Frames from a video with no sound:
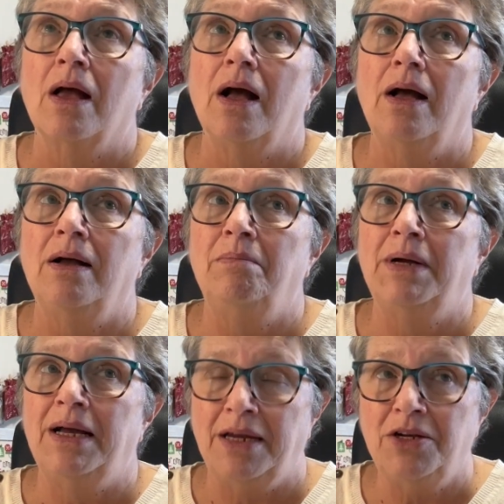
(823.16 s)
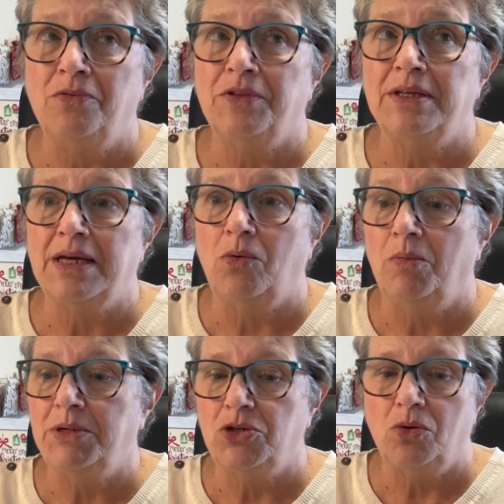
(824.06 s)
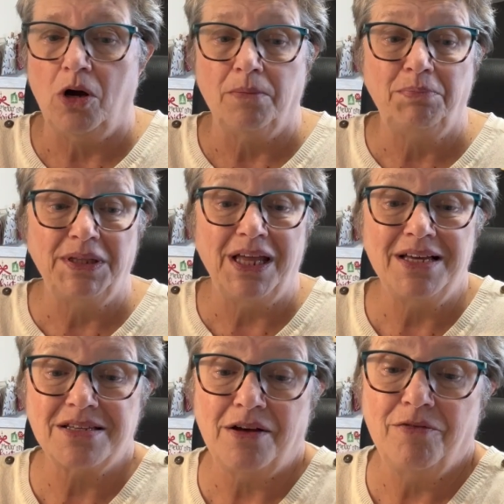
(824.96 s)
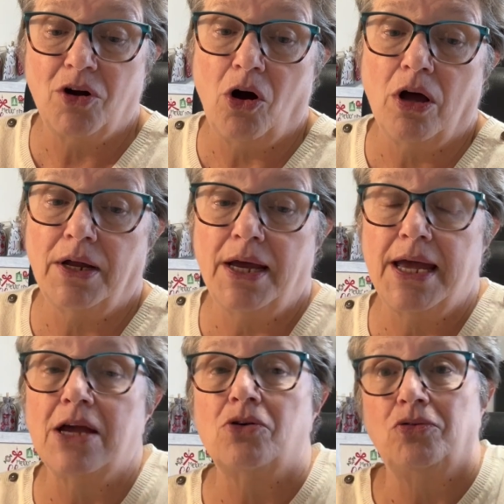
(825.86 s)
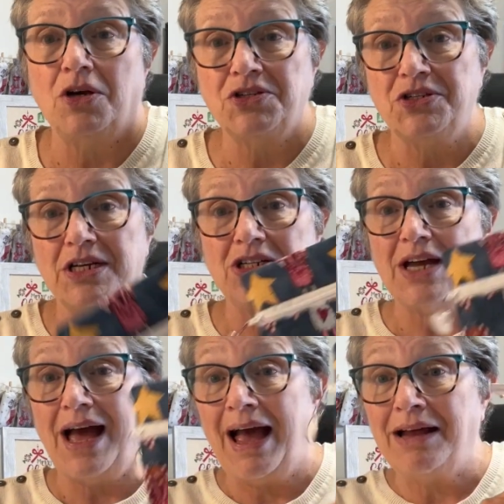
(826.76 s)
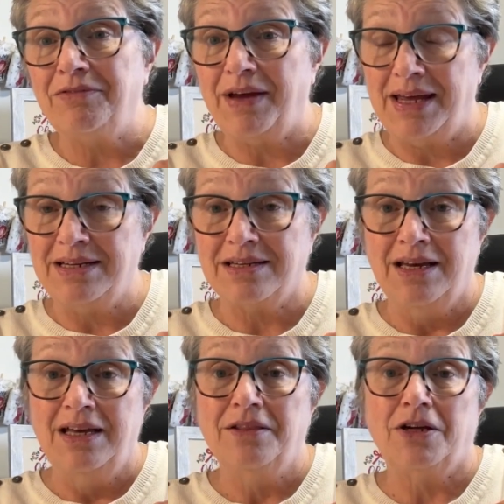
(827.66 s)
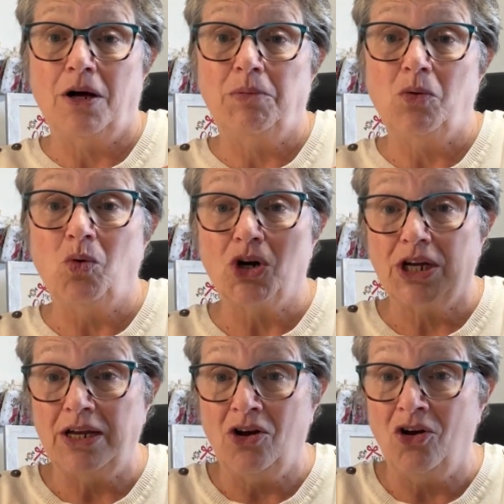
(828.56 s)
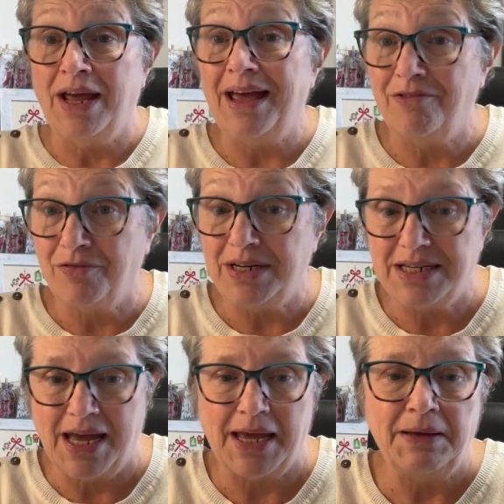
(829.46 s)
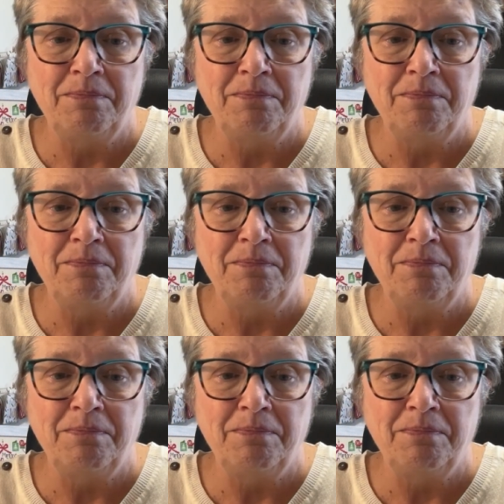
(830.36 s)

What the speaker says: And I don't think that will be too hard. Plus, I've got a cross stitch advent that I'll be working on every day,